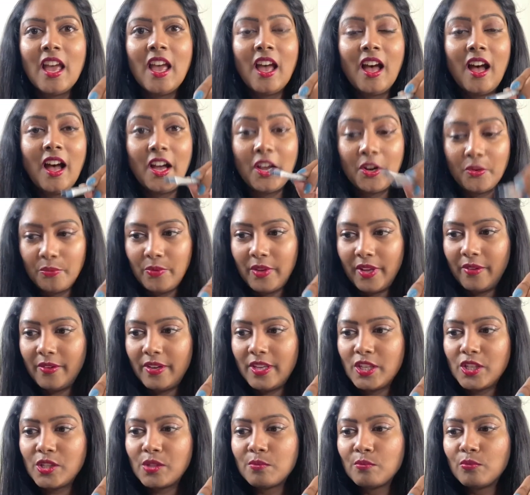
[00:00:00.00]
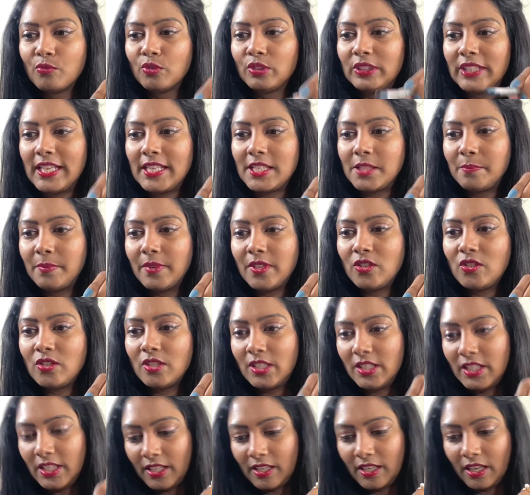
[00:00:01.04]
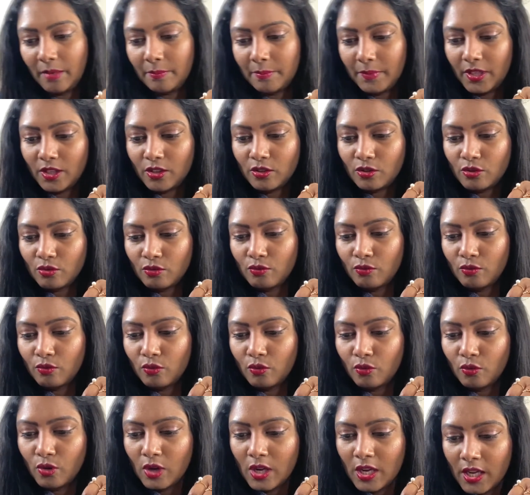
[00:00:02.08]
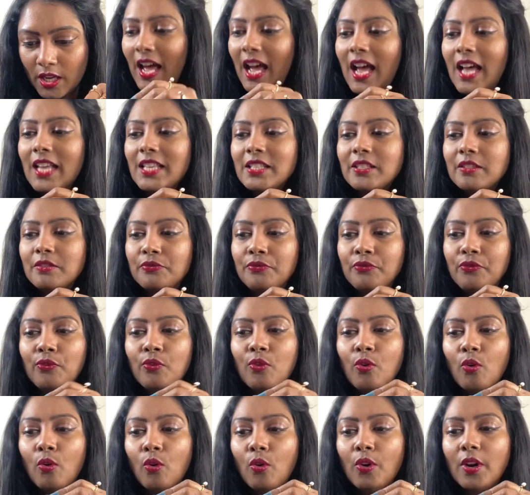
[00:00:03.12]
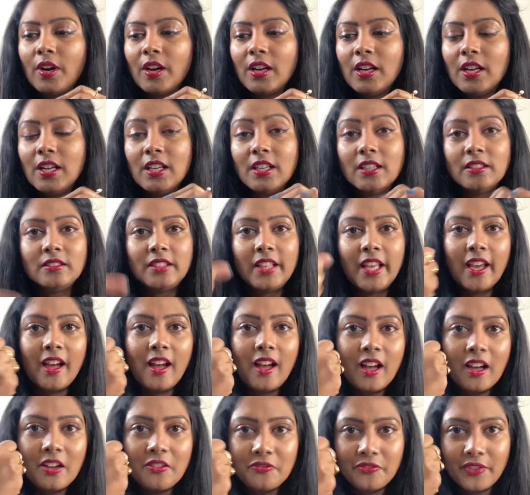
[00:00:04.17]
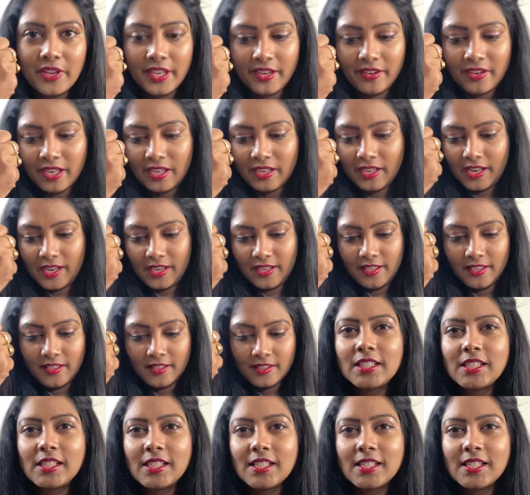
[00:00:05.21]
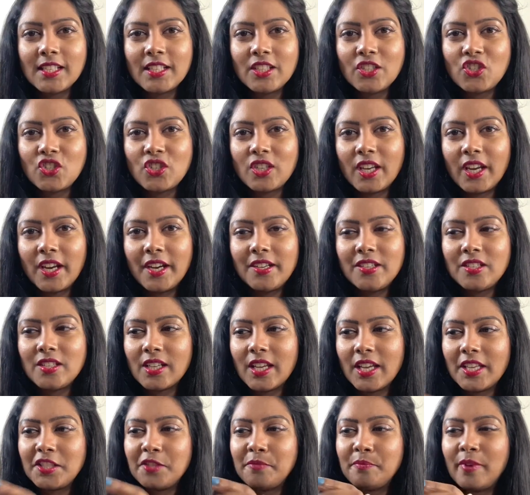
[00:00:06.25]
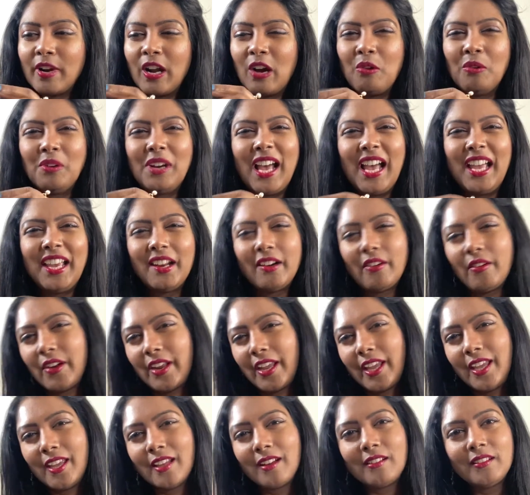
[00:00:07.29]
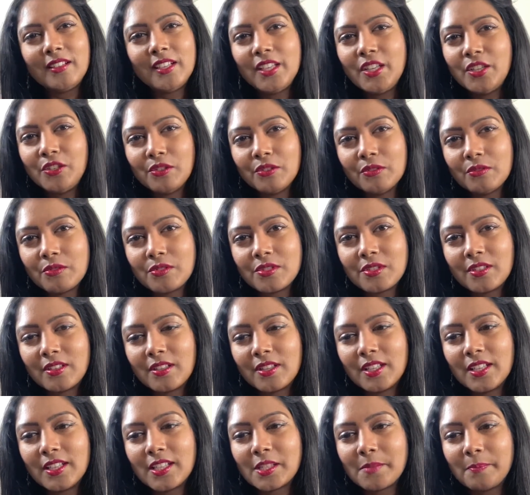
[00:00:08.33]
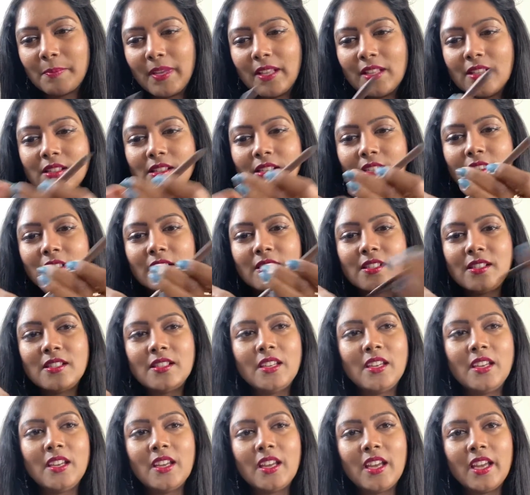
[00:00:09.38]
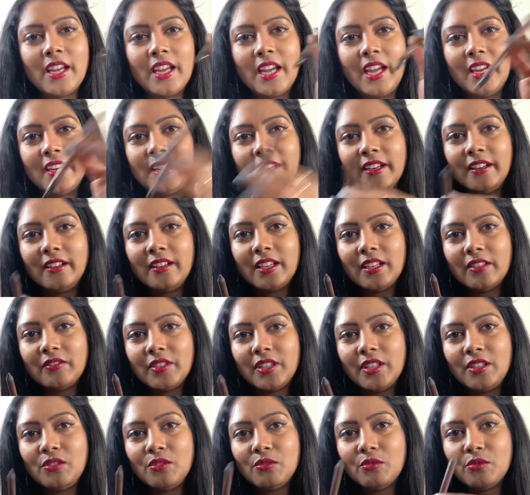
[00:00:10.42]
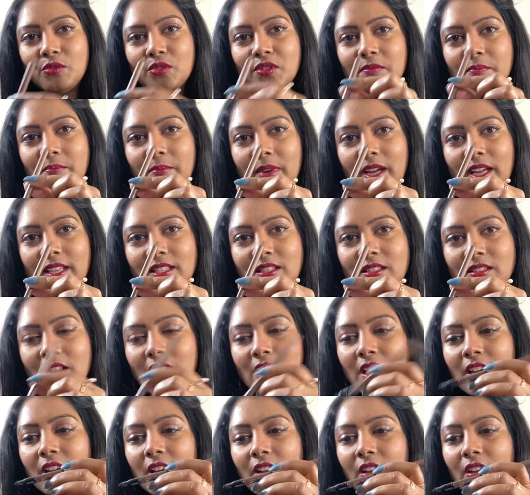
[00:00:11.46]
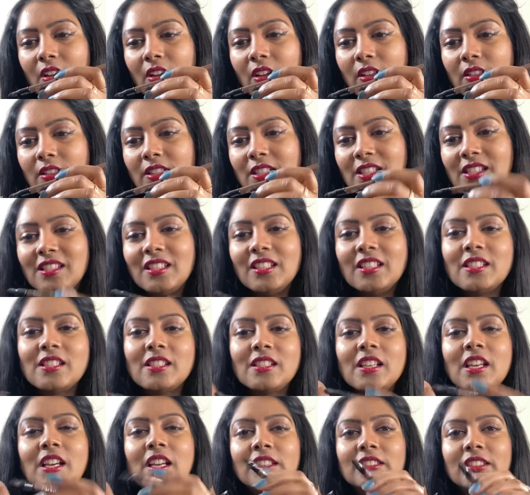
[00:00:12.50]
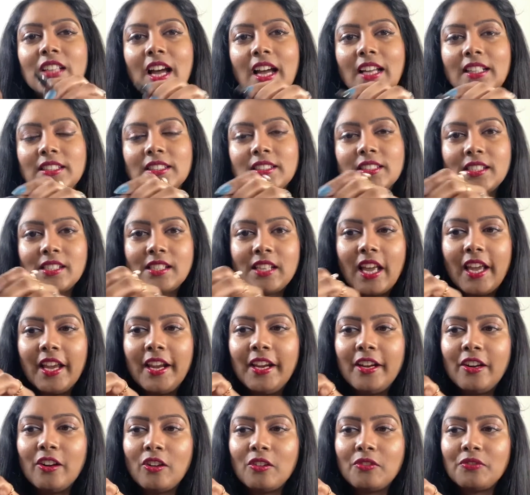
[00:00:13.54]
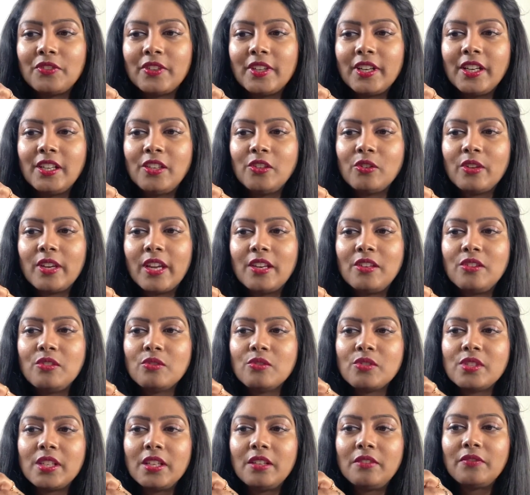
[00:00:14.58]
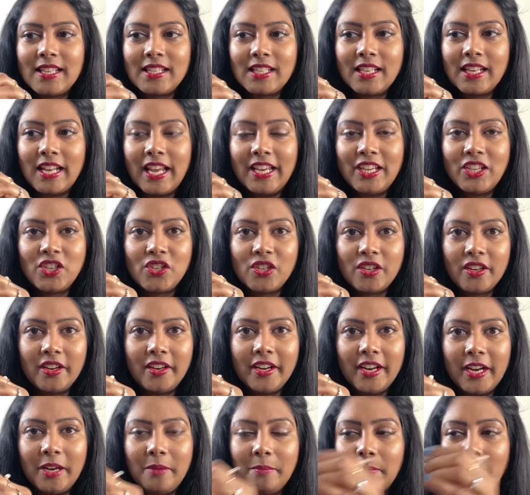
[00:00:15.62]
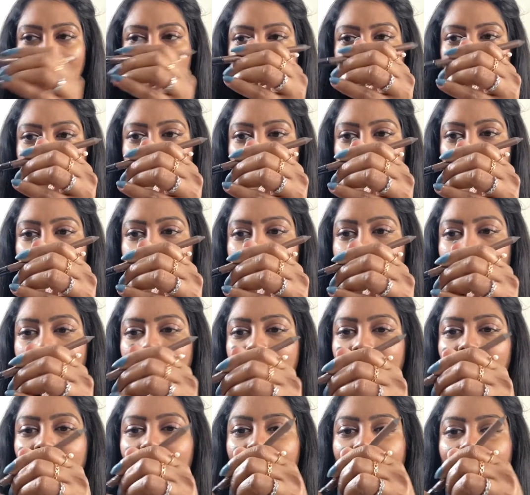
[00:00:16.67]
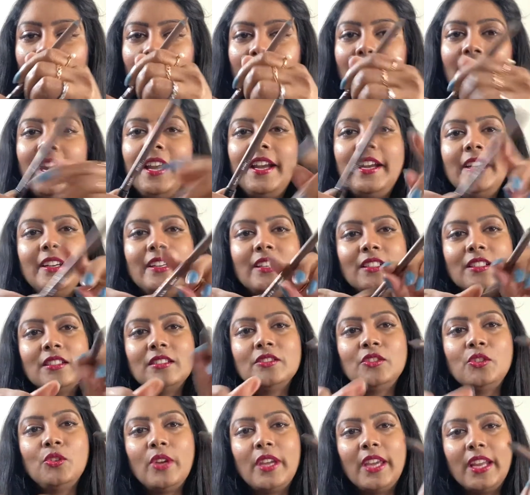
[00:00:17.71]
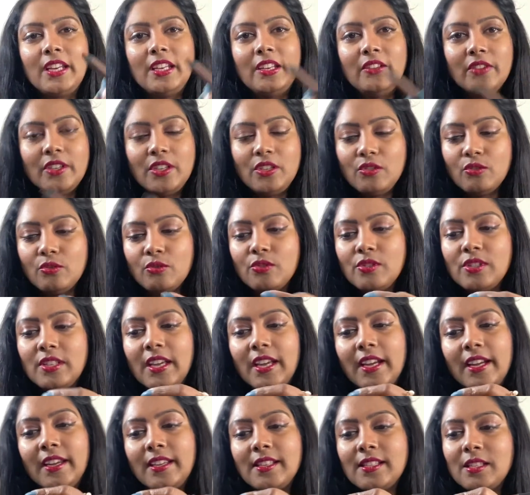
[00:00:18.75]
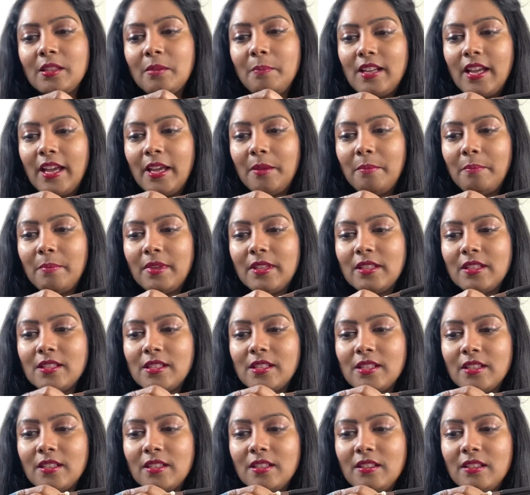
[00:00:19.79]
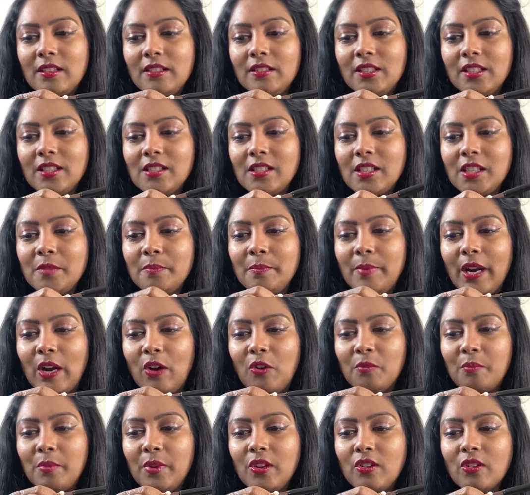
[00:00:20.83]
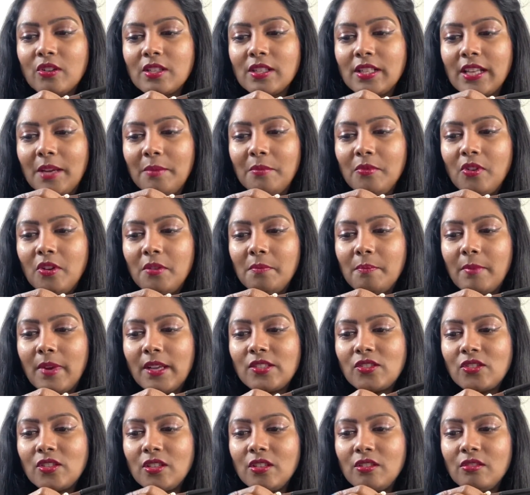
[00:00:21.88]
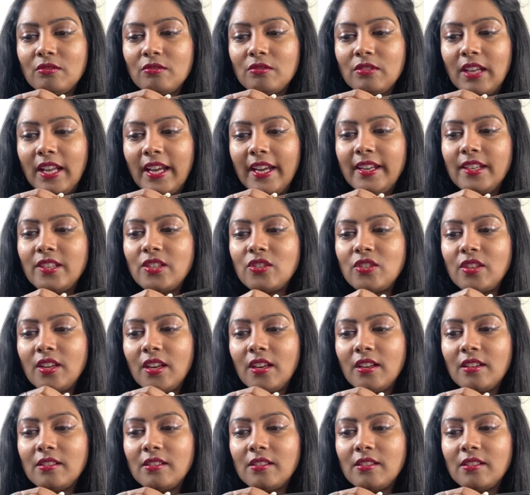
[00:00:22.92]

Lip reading: are very smooth, especially coming to last four. They are very nice. is in shade Just Brown. I rarely used this pencil. See, I didn't even use much on this. The other side of it, you can use it as an eye shade and blend it, and you can even use as a eye pencil. This is brown because I'm not much into light shades,